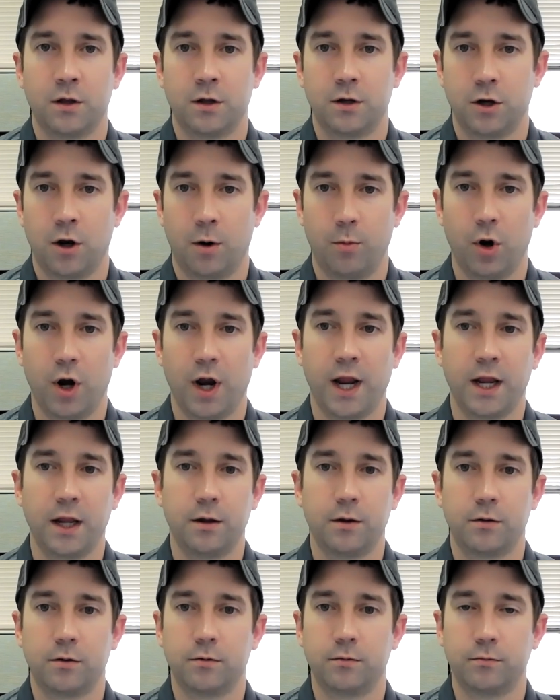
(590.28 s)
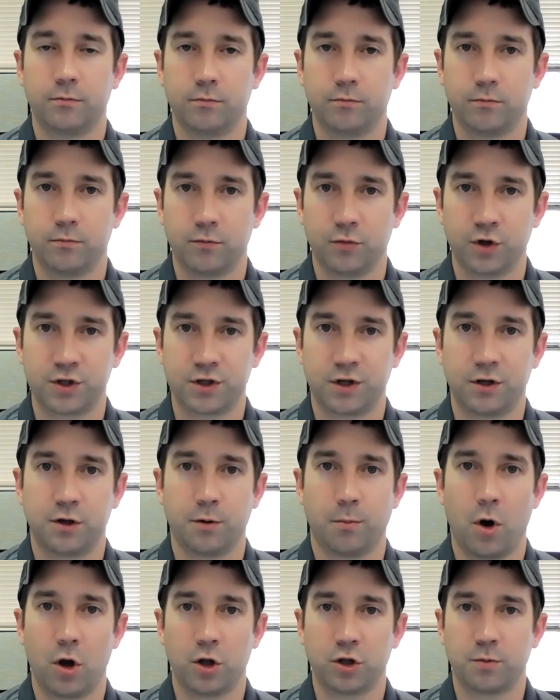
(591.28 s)
Number 8, list it to
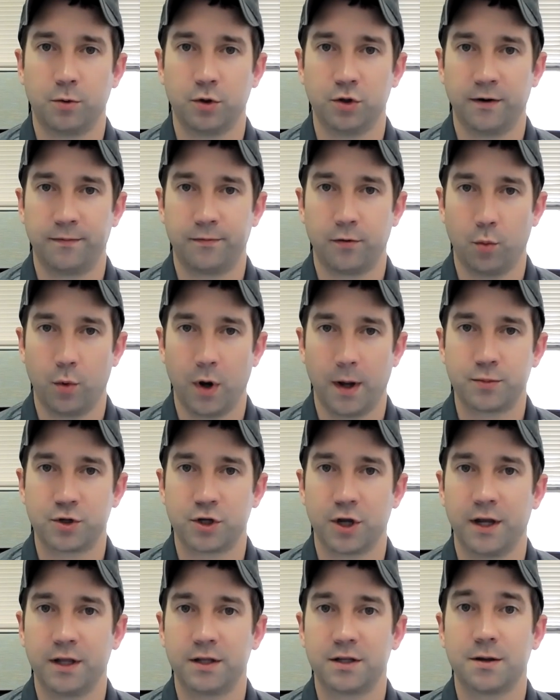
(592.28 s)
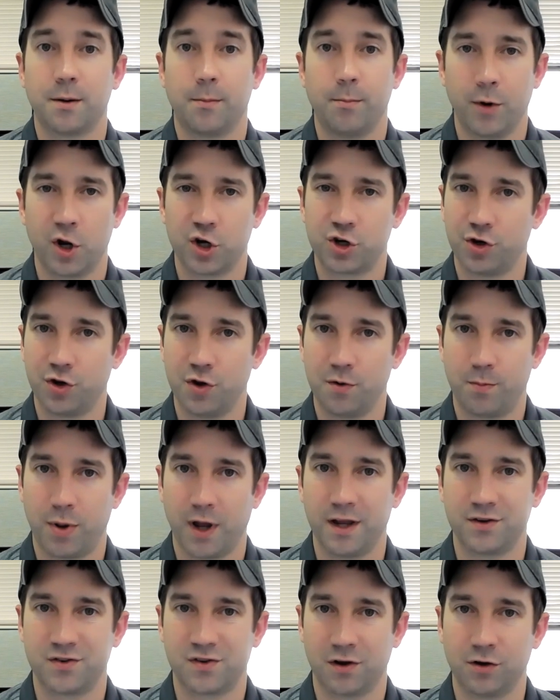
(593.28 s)
multiple different websites. Make sure you
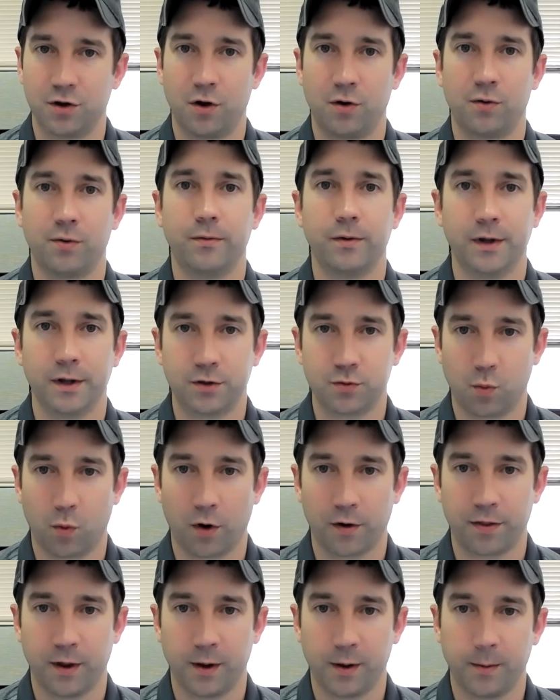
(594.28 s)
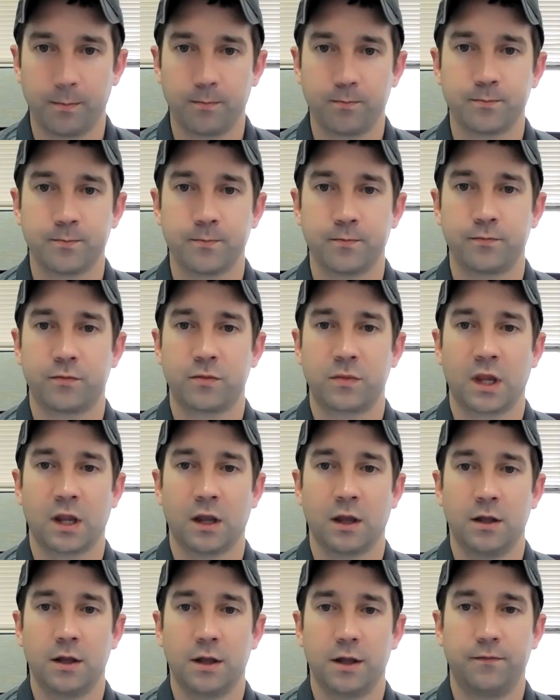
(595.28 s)
pay Zillow. It's worth it.
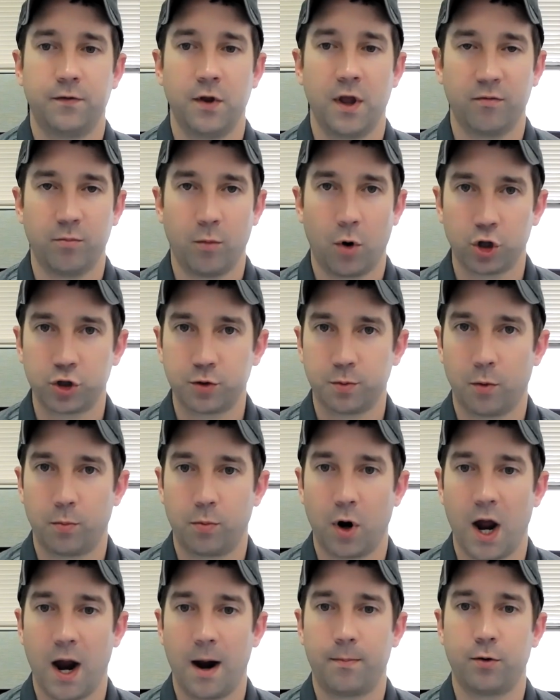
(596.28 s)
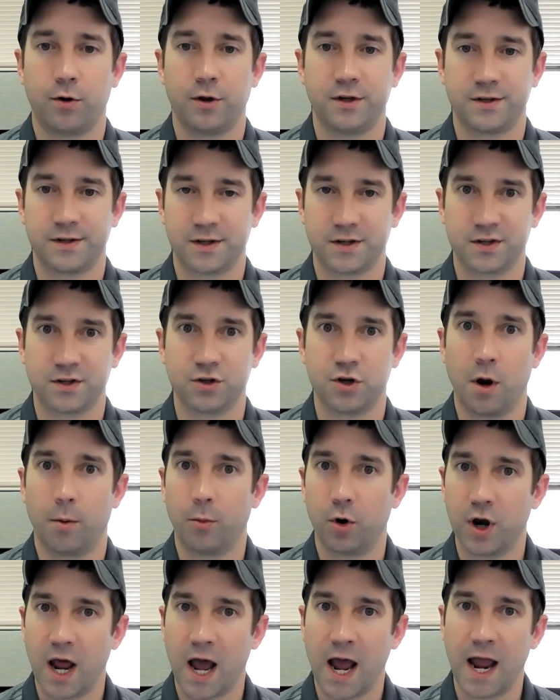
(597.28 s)
If you have multiple properties, this is
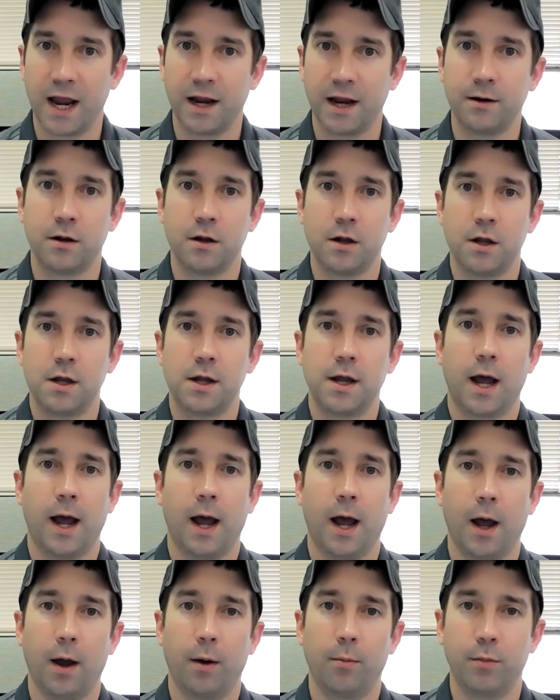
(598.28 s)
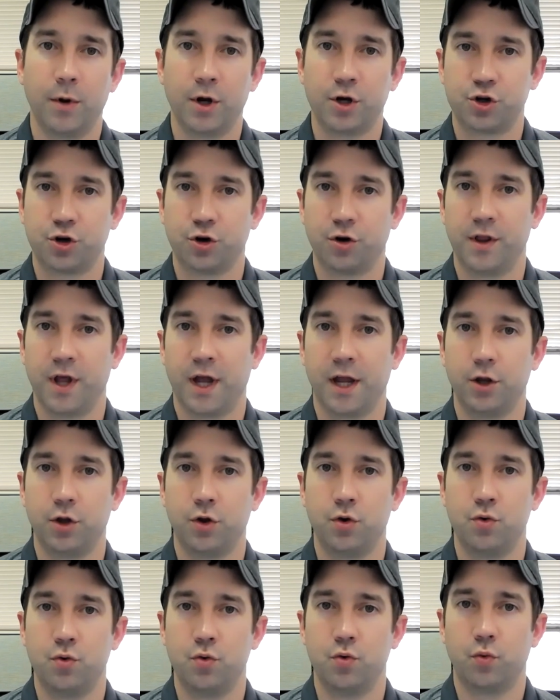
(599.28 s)
number 9. Make sure that
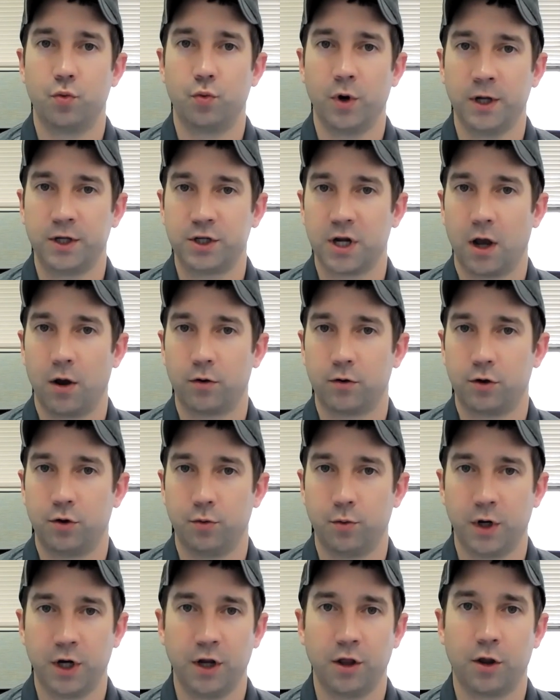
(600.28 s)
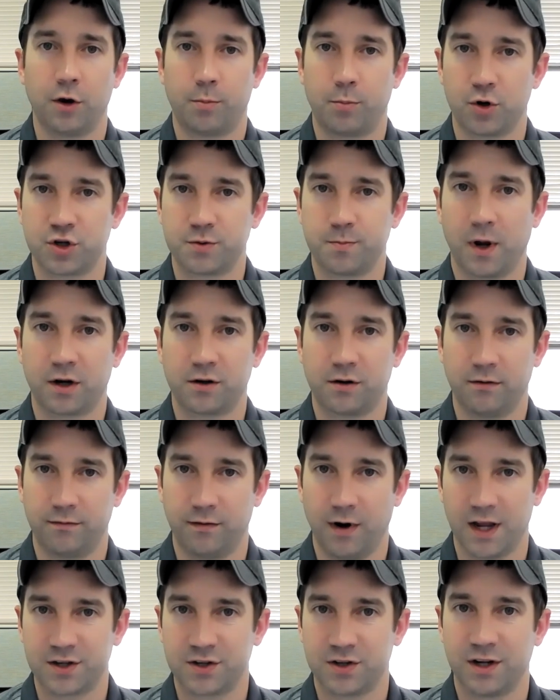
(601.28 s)
you reach out to any other prospective
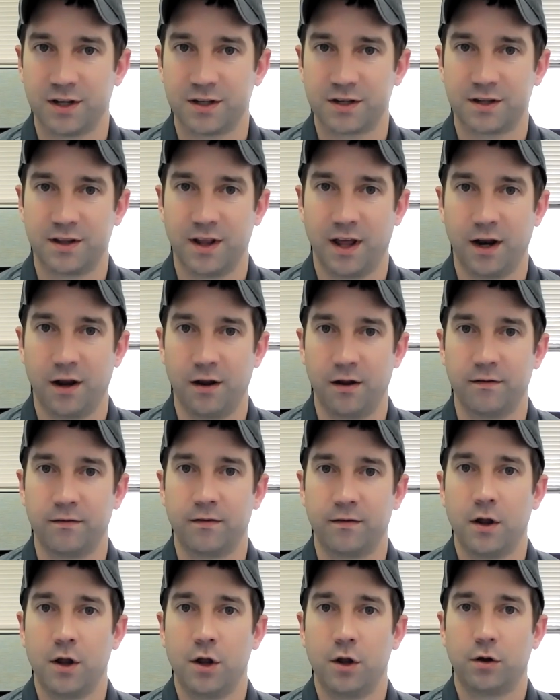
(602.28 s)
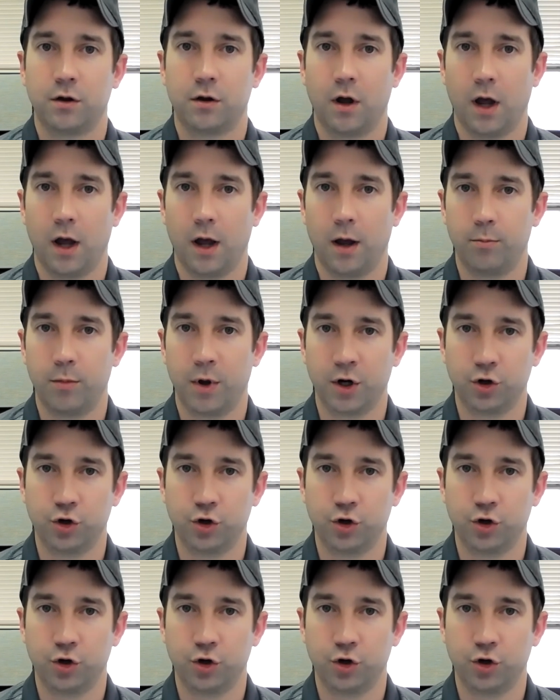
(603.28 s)
residents that have been